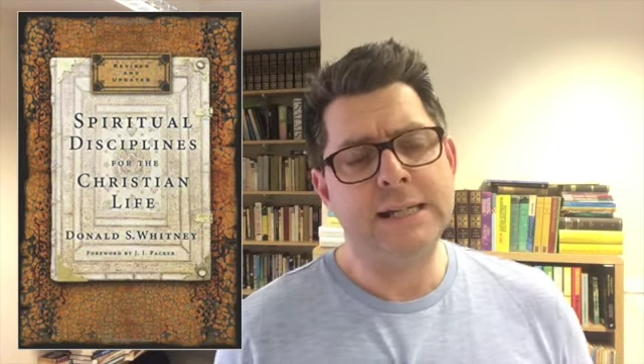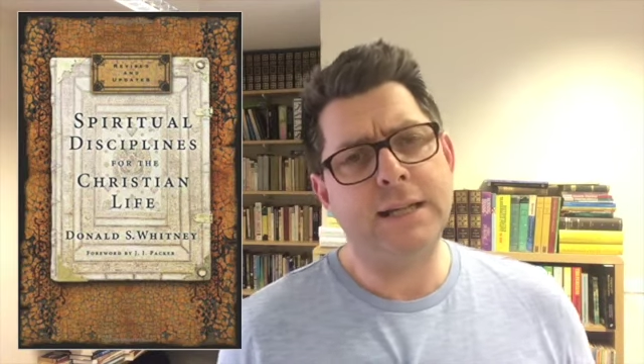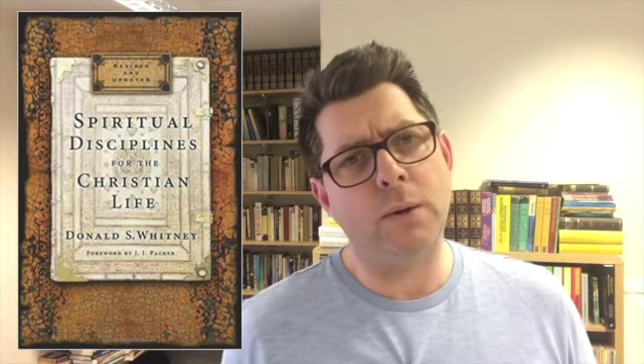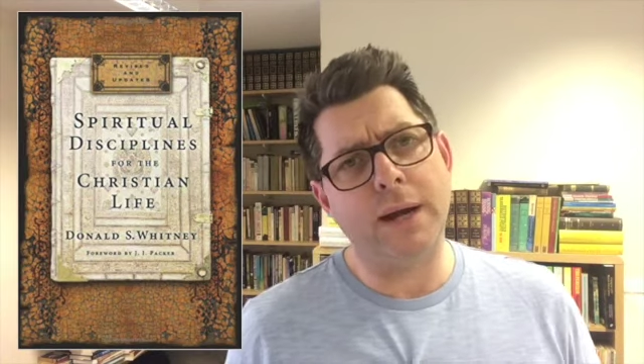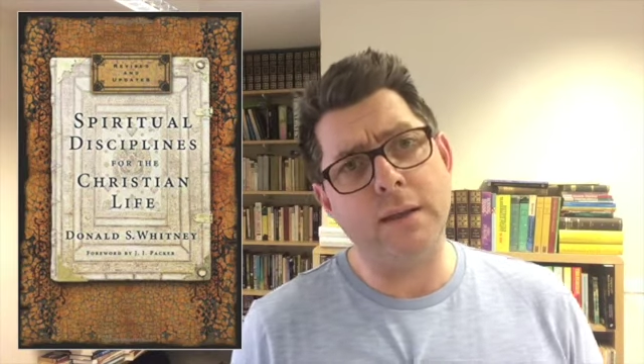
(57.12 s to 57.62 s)

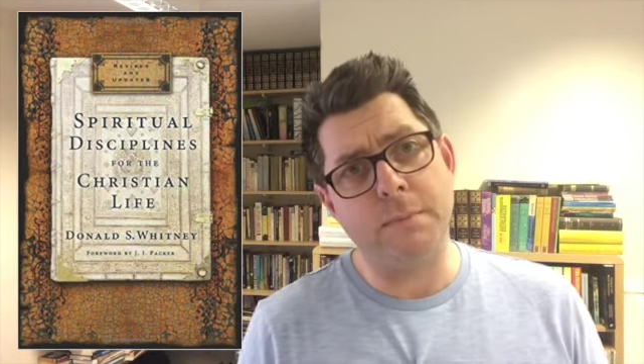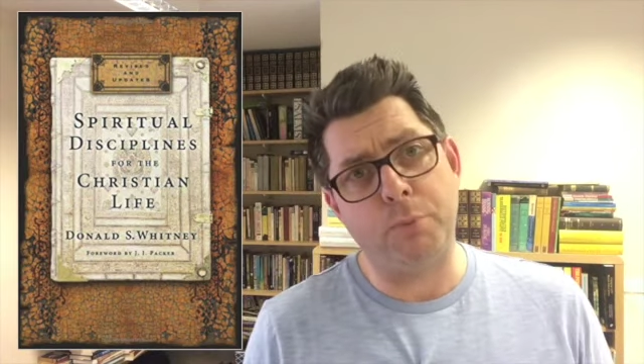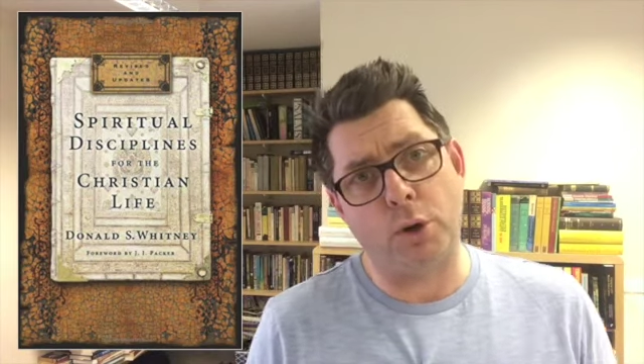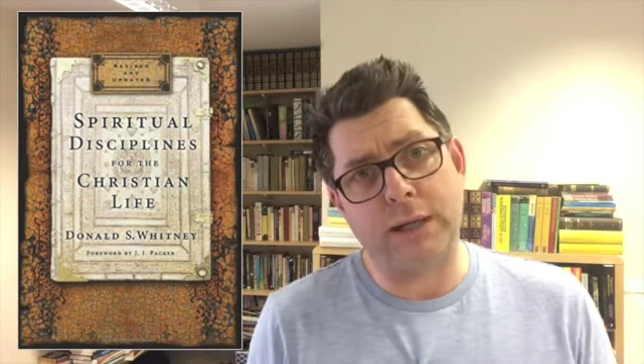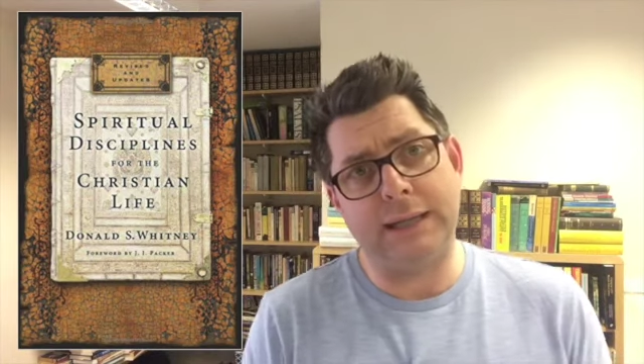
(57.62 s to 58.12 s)
Now, in the
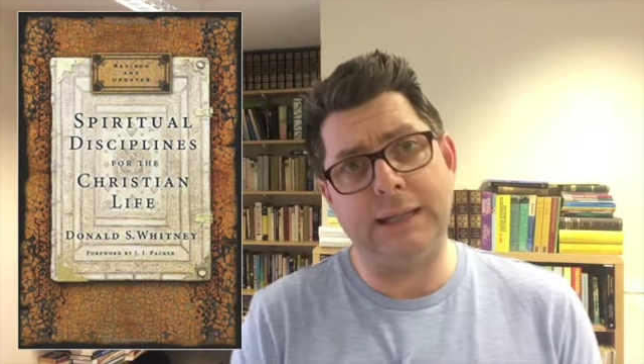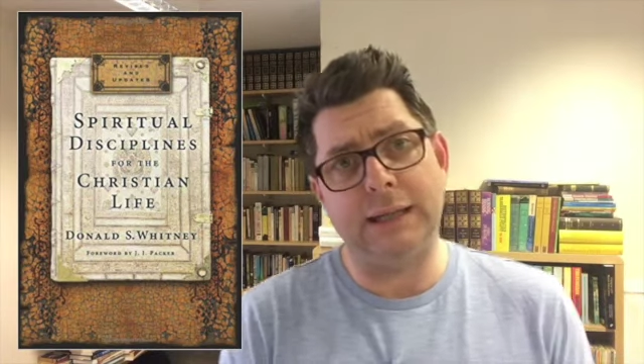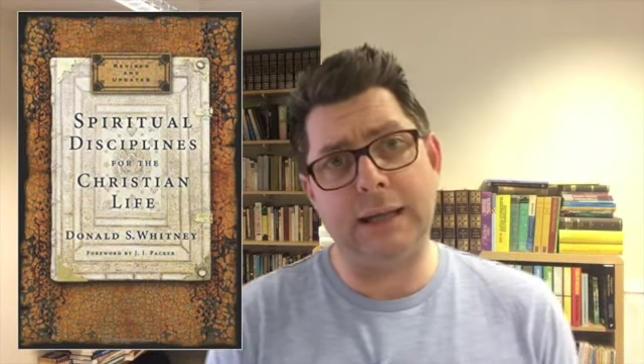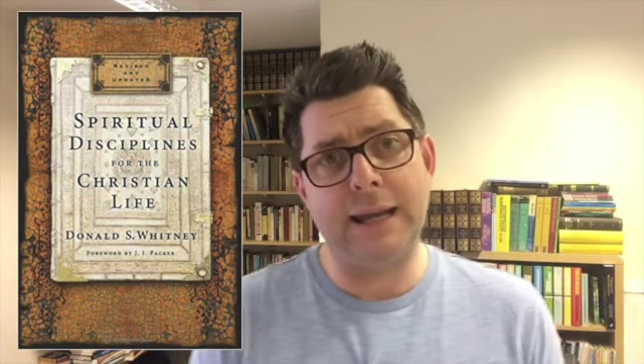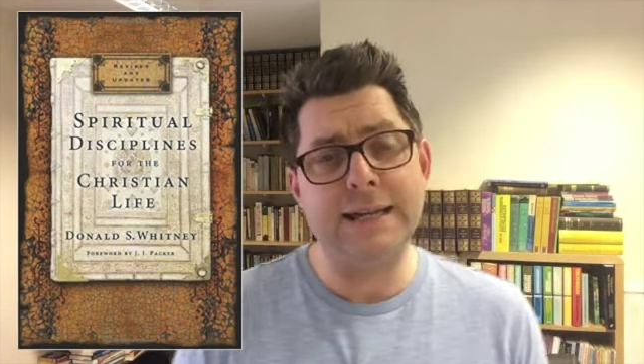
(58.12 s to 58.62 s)
book, he
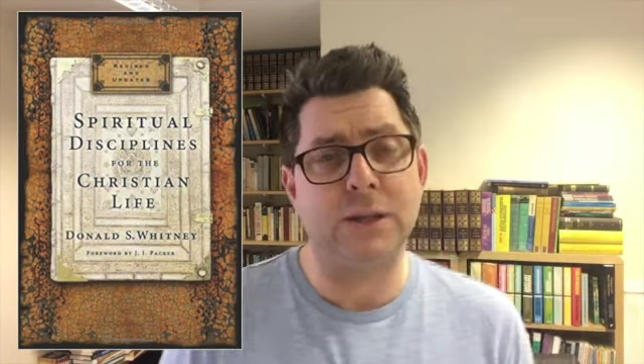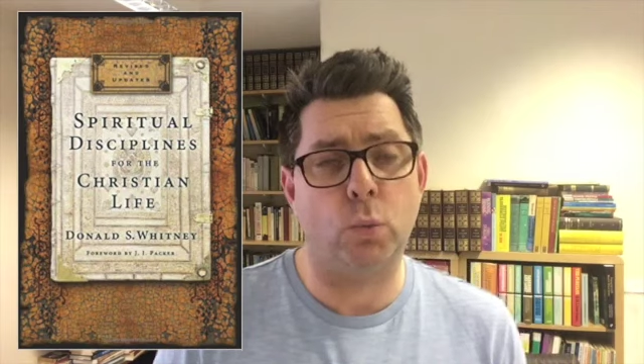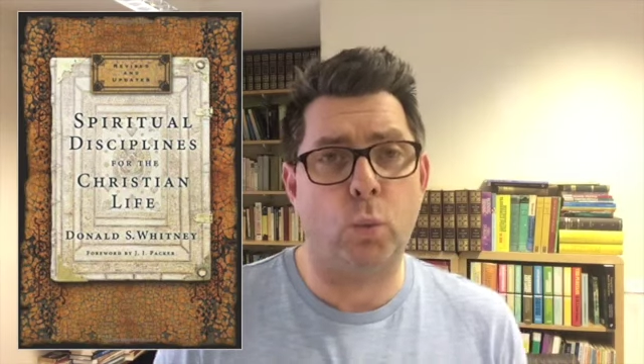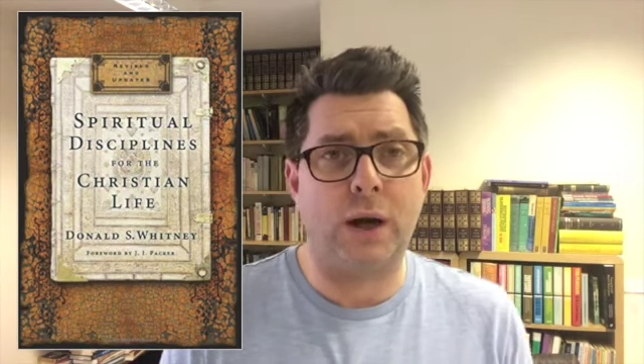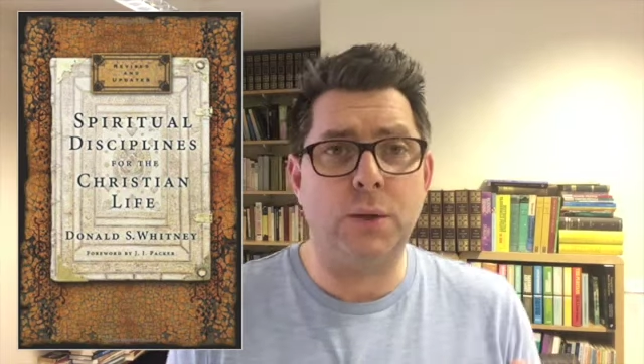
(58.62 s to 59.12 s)
lays
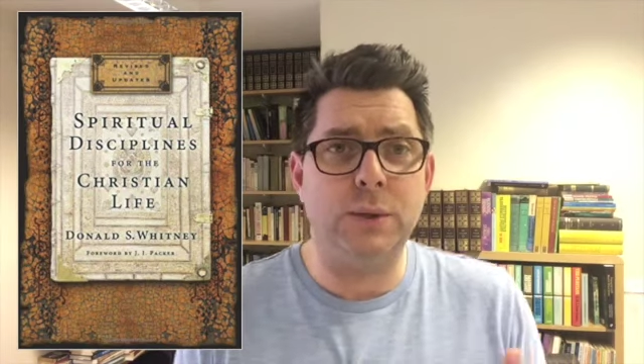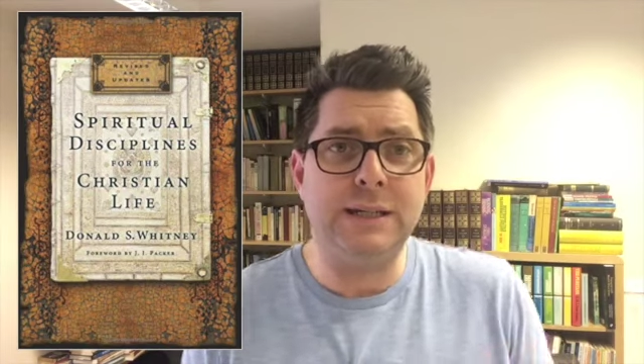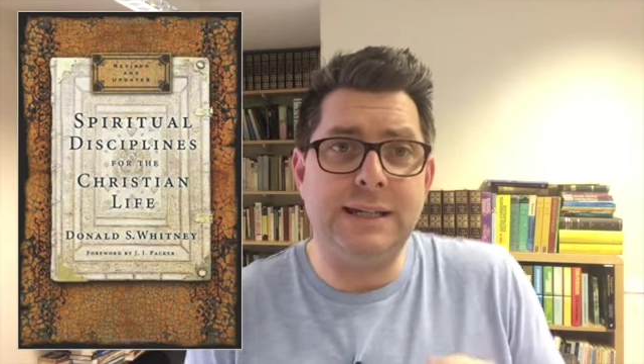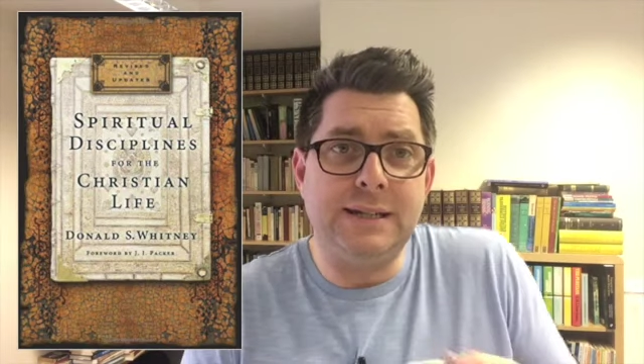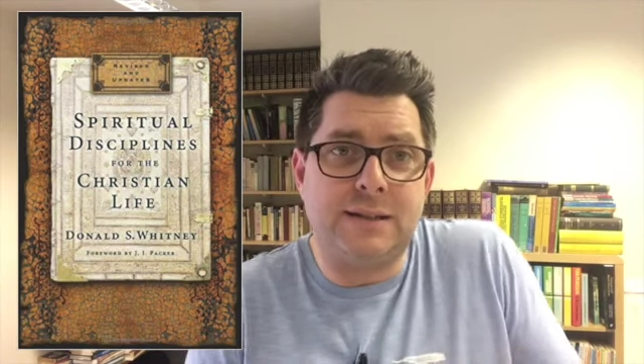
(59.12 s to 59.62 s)
out why we
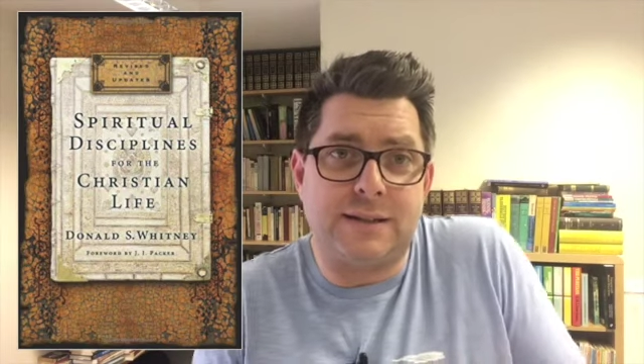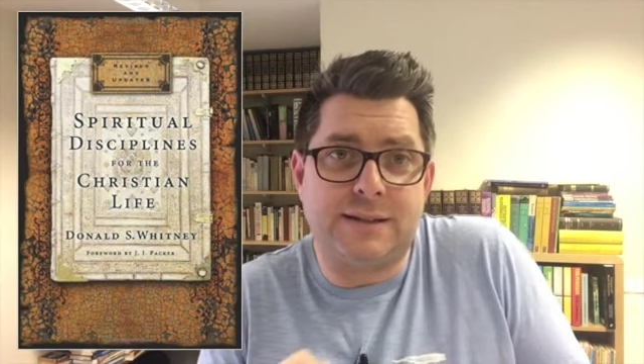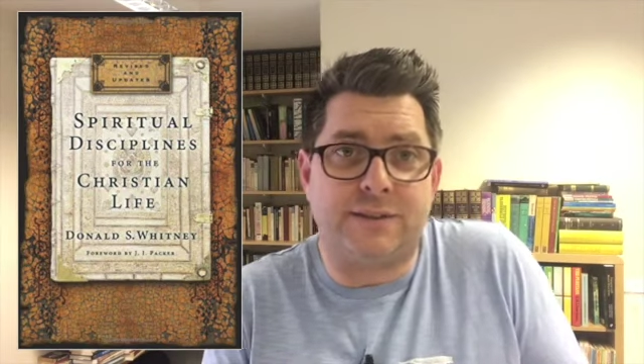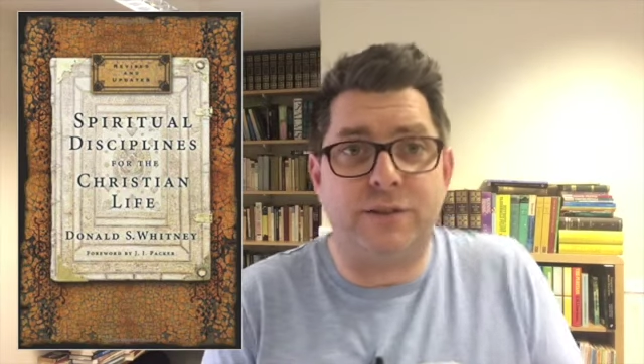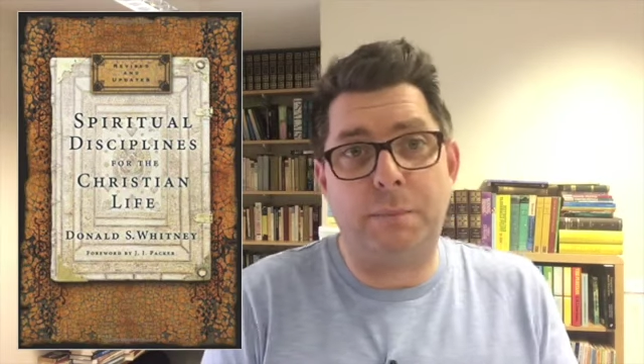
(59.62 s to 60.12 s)
need to
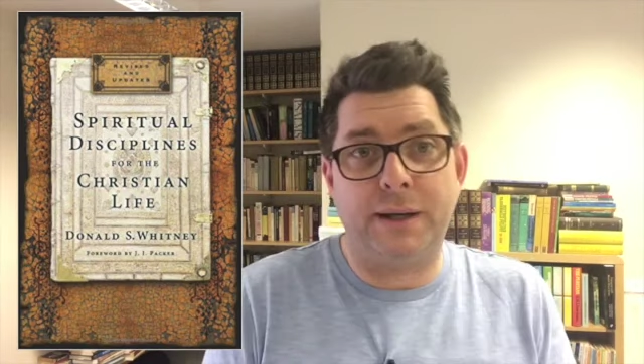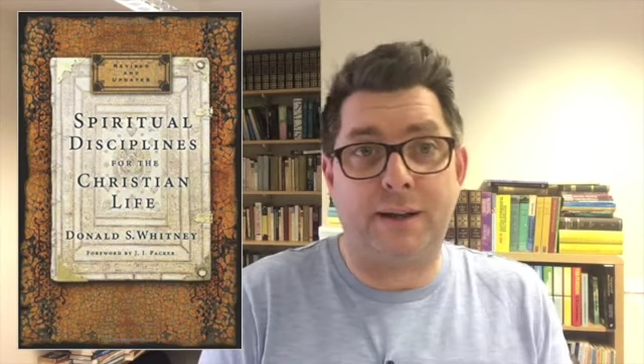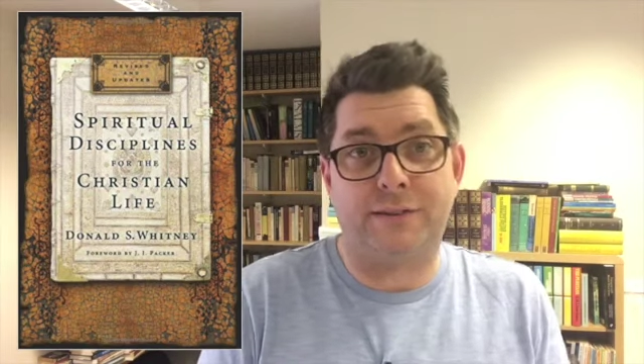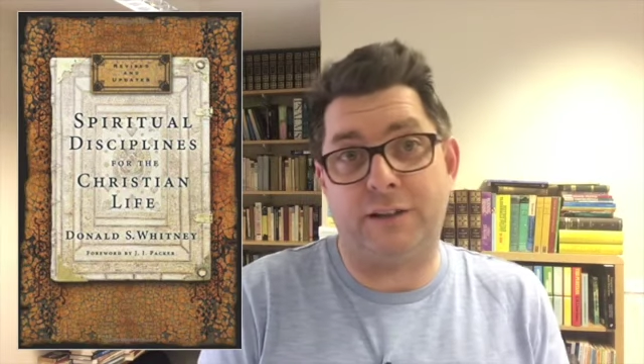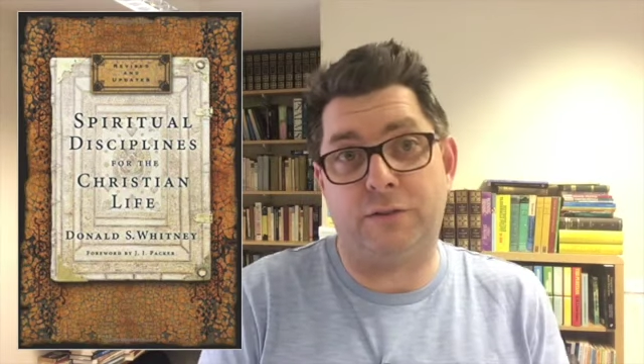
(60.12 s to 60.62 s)
discipline
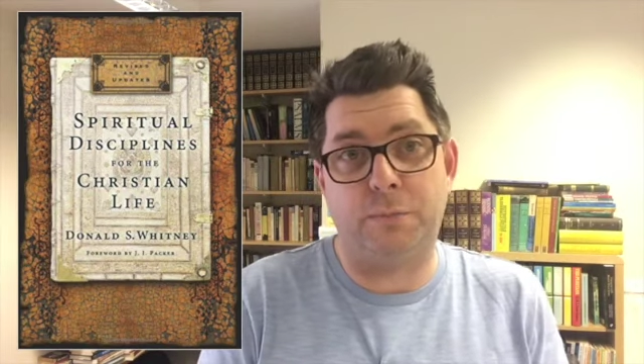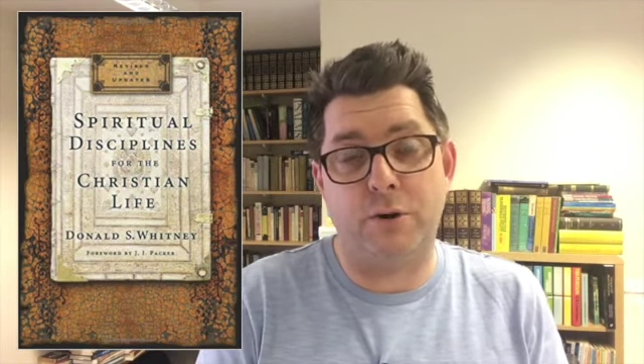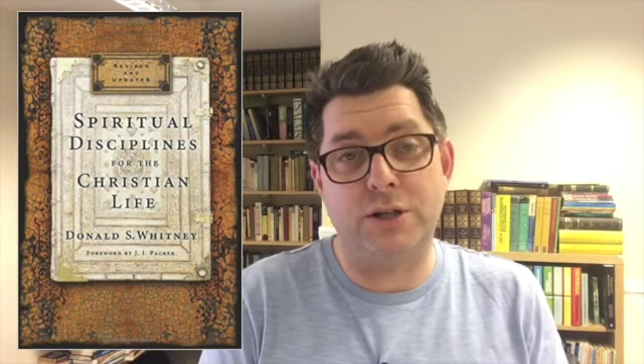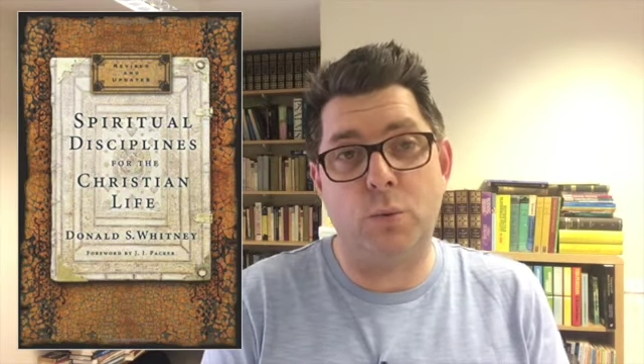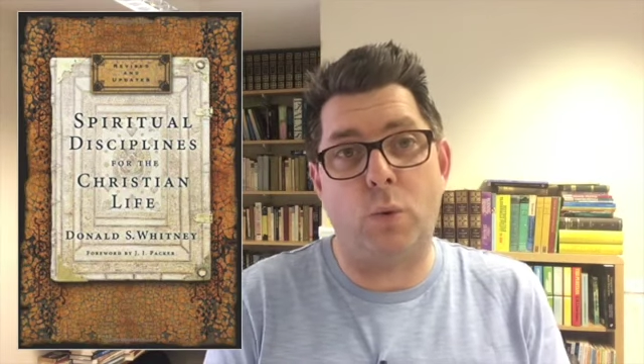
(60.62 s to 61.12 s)
ourselves spiritually,